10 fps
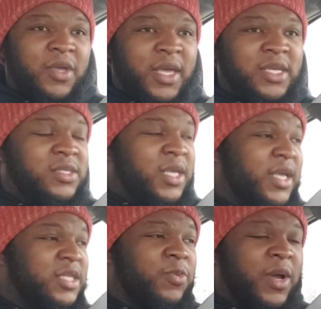His
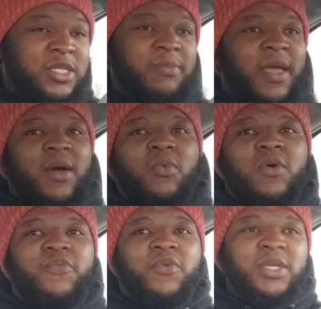his resume at
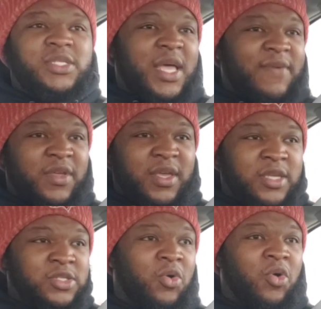147
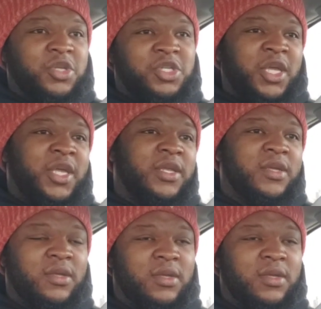is horseshit.